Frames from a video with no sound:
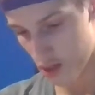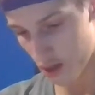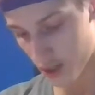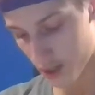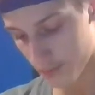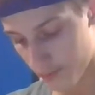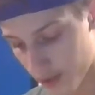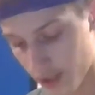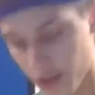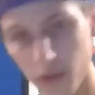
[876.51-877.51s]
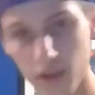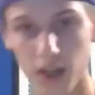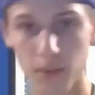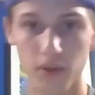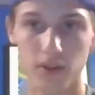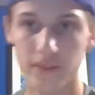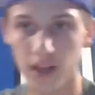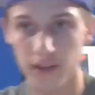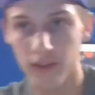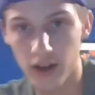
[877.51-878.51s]
You know what? I'm gonna leave it
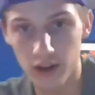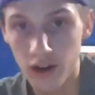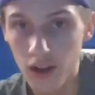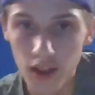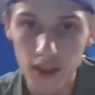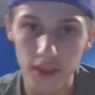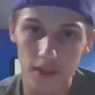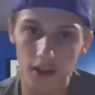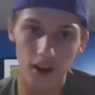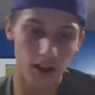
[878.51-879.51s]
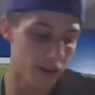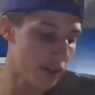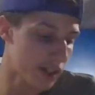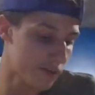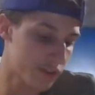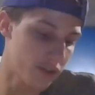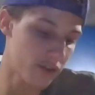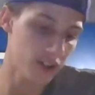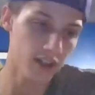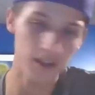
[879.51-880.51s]
off there. Thank you for
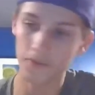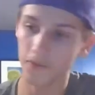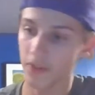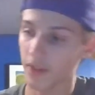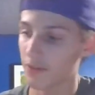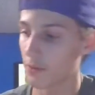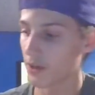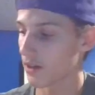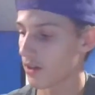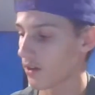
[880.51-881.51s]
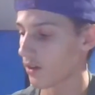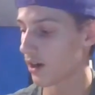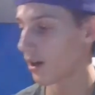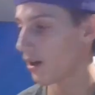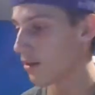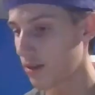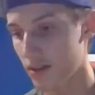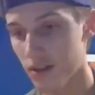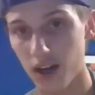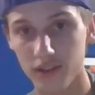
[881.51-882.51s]
tuning in. If you want another
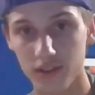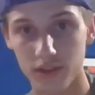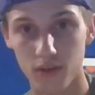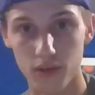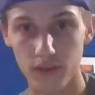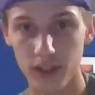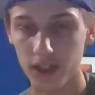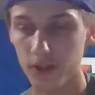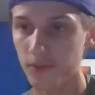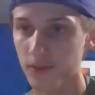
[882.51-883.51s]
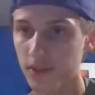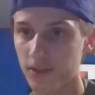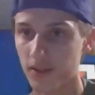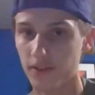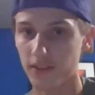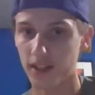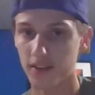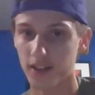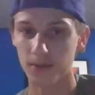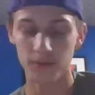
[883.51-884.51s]
Isaac's Corner video, just leave it down in
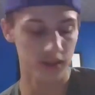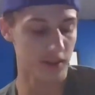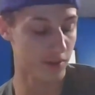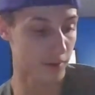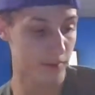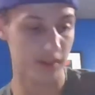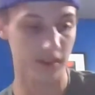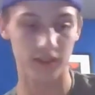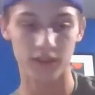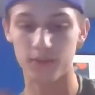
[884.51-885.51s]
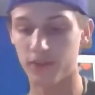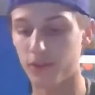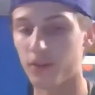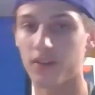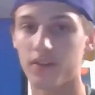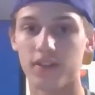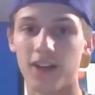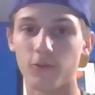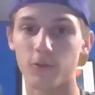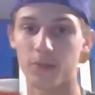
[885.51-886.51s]
the comments. Or excuse me, if you want another
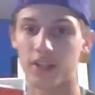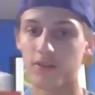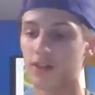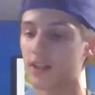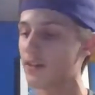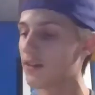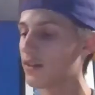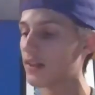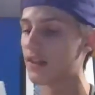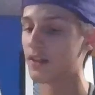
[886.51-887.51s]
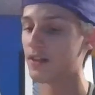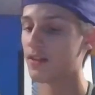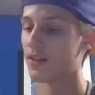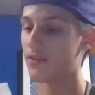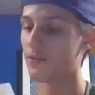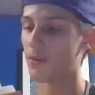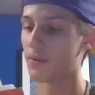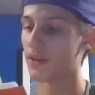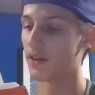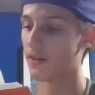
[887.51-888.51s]
Diary of a Wimpy Kid reading, if you want
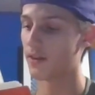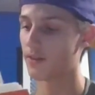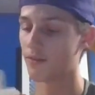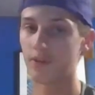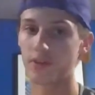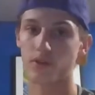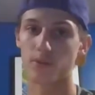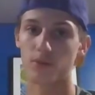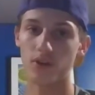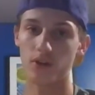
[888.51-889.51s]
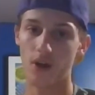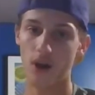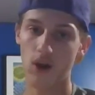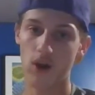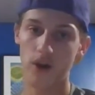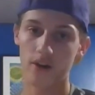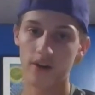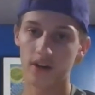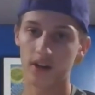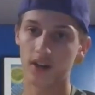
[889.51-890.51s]
me to finish the book,
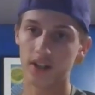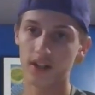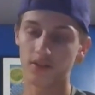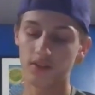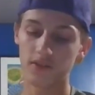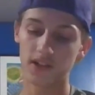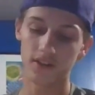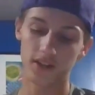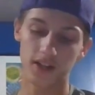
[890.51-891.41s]
yeah, just leave it down in the